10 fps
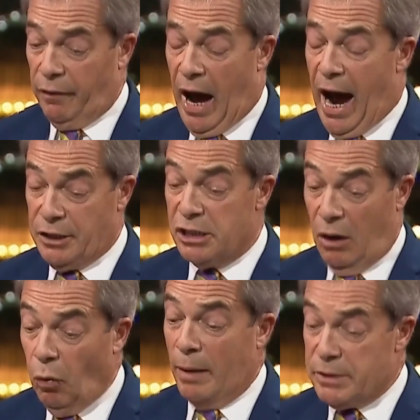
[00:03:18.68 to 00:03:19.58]
that. I just
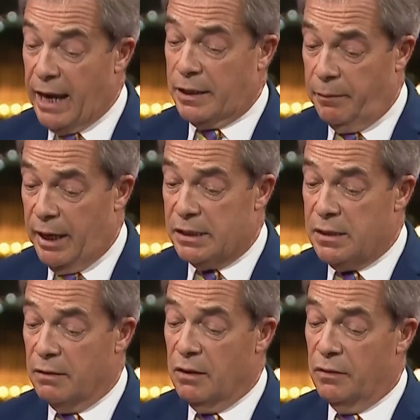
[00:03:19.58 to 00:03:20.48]
all I'm saying to you is
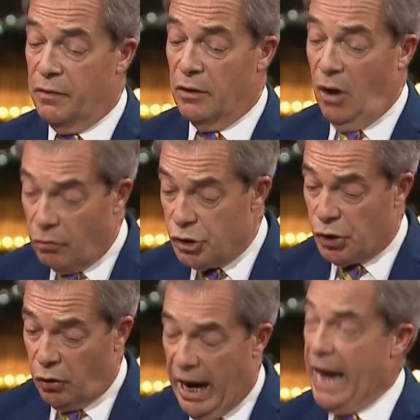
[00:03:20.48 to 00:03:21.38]
that, that, that
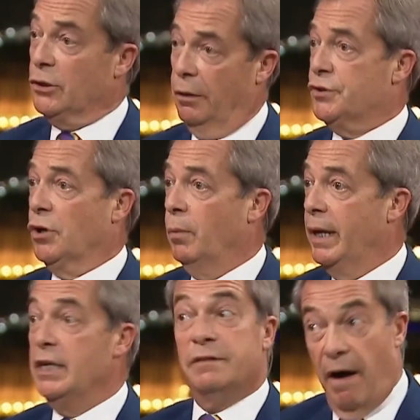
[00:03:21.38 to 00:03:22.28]
onshore and offshore
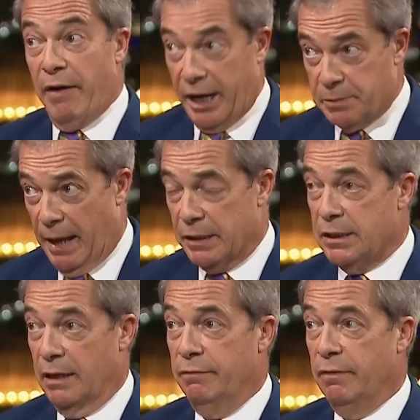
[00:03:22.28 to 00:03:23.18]
wind is very
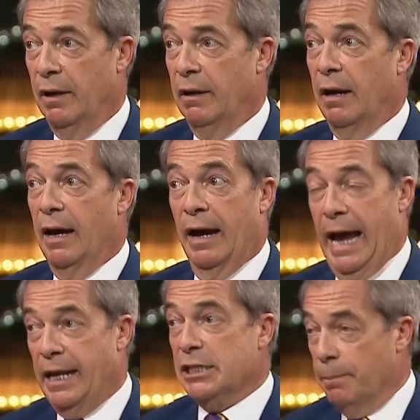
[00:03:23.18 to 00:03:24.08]
expensive. Yeah. Uh,
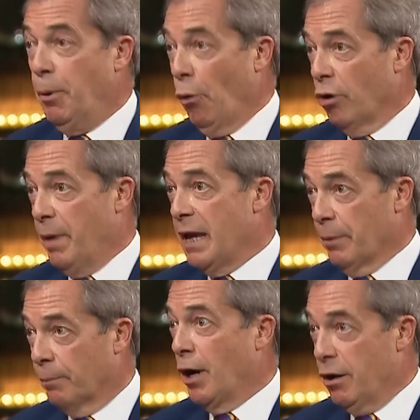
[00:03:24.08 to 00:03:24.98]
it is the poorer
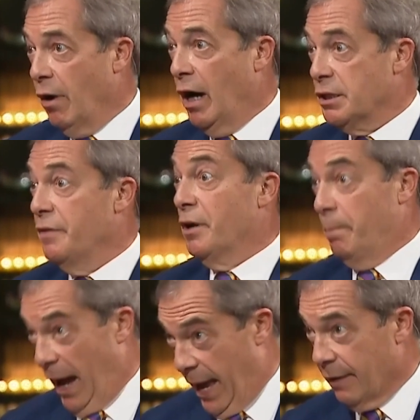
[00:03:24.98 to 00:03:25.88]
people pro rata that are
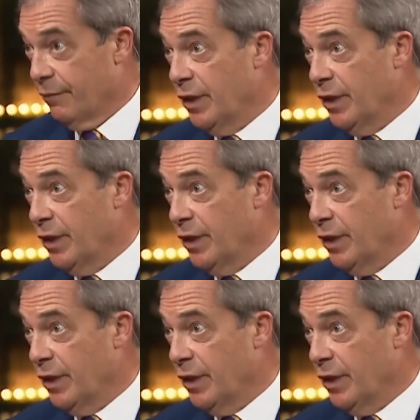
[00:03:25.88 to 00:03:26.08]
paying for